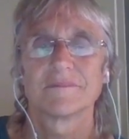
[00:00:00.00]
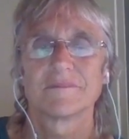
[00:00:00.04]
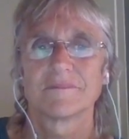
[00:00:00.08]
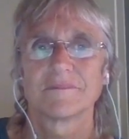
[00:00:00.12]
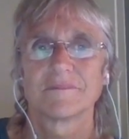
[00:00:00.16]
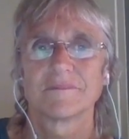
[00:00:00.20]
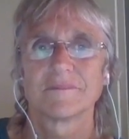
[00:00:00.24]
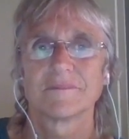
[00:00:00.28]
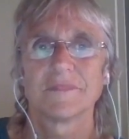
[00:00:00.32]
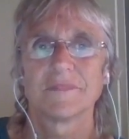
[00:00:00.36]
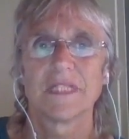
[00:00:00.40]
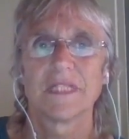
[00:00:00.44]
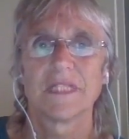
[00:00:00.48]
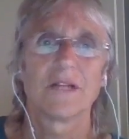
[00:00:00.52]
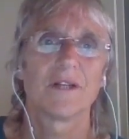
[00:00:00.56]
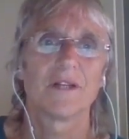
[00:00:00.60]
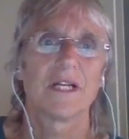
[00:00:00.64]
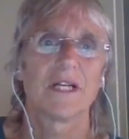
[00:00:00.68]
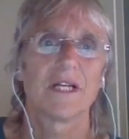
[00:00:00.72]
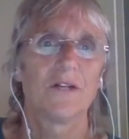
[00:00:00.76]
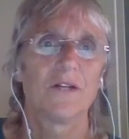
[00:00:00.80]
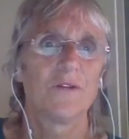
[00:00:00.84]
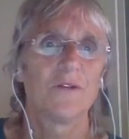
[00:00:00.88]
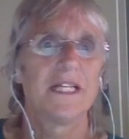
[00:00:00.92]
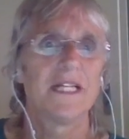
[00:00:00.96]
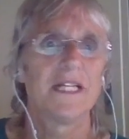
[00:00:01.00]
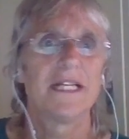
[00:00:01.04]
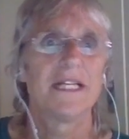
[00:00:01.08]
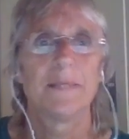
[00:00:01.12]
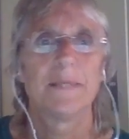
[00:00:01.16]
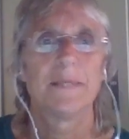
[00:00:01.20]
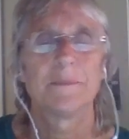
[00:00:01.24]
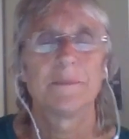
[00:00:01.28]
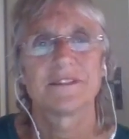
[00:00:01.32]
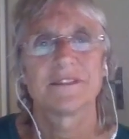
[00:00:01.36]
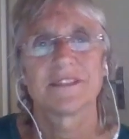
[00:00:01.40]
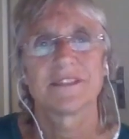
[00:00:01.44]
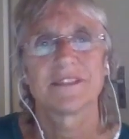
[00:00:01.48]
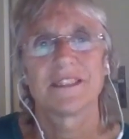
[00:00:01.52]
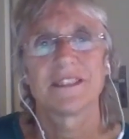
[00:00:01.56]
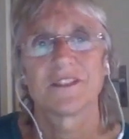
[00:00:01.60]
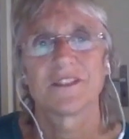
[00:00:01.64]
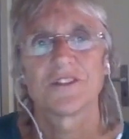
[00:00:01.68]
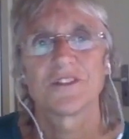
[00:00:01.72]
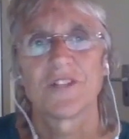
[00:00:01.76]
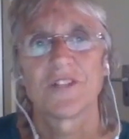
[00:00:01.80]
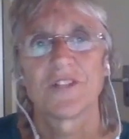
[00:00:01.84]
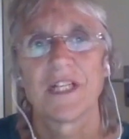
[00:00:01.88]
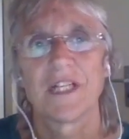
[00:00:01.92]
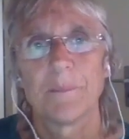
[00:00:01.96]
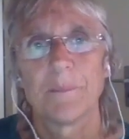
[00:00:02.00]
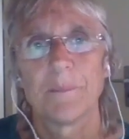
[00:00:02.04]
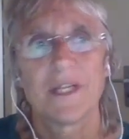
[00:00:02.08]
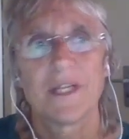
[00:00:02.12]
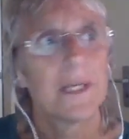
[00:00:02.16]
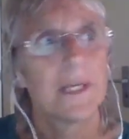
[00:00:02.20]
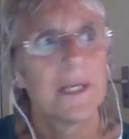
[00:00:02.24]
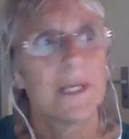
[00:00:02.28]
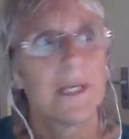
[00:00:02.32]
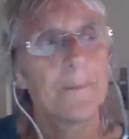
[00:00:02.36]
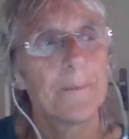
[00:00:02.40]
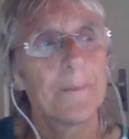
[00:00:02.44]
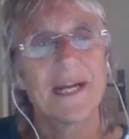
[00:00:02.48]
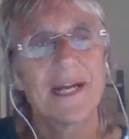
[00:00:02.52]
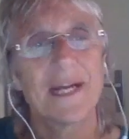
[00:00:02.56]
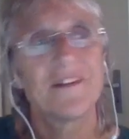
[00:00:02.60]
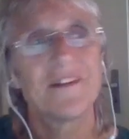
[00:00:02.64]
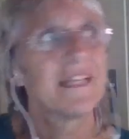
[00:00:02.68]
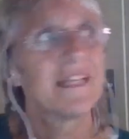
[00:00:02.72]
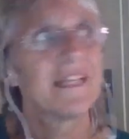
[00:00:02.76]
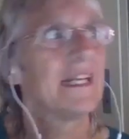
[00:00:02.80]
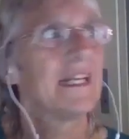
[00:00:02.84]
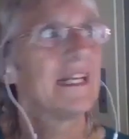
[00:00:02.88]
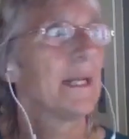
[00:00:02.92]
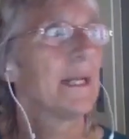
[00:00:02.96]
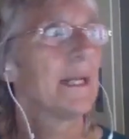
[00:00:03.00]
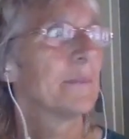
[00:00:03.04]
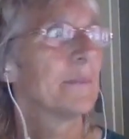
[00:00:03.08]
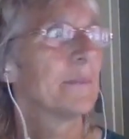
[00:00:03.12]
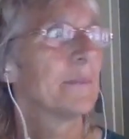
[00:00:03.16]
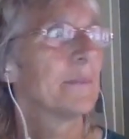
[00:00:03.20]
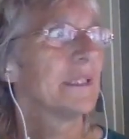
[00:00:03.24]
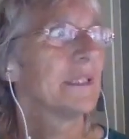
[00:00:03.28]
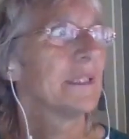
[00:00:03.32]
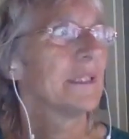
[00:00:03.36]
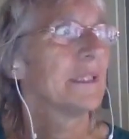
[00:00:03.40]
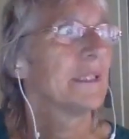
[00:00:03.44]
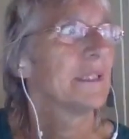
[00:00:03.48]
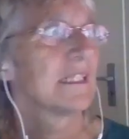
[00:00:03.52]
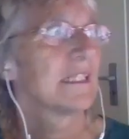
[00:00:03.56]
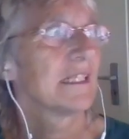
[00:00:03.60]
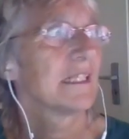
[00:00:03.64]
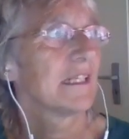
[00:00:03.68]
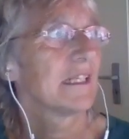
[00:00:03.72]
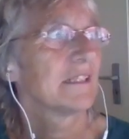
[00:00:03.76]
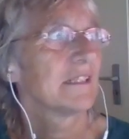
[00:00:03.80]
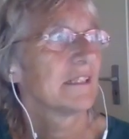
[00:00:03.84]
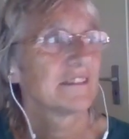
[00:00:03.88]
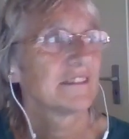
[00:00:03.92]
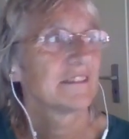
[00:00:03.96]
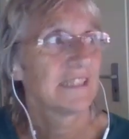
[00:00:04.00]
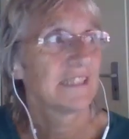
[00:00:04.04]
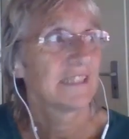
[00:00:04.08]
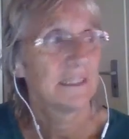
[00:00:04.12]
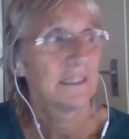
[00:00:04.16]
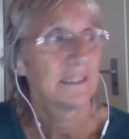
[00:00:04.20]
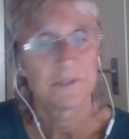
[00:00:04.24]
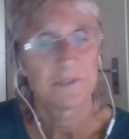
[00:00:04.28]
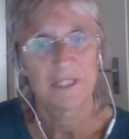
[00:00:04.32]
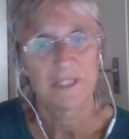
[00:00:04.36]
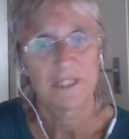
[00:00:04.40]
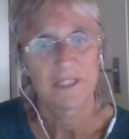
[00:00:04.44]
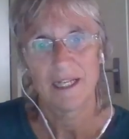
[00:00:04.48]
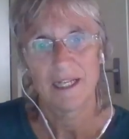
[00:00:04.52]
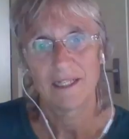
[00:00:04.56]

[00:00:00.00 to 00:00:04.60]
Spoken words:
No, there are only limits in the dream. There are apparently limits in, it seems like,